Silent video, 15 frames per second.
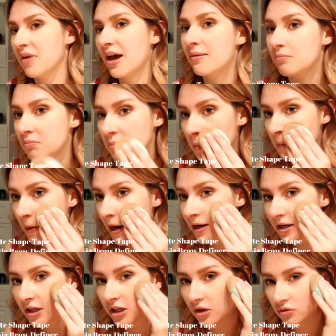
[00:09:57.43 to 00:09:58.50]
I'm
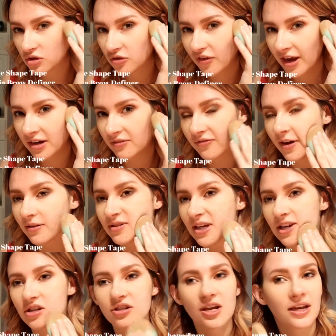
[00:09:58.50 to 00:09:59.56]
not a huge fan of
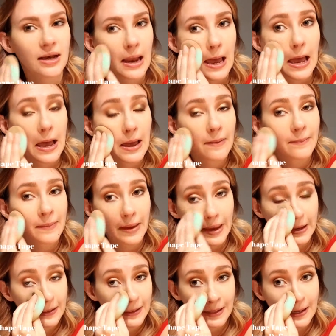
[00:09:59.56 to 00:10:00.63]
foundation,
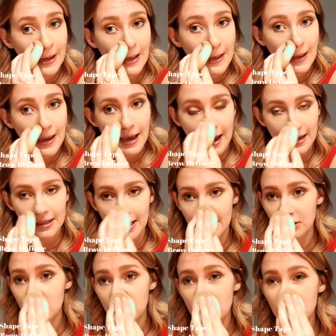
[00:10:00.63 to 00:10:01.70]
and I
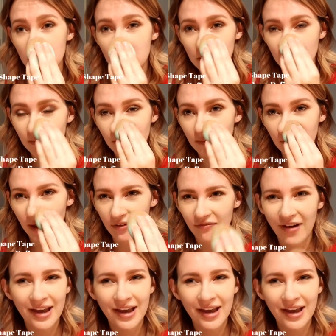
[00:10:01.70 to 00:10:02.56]
like just I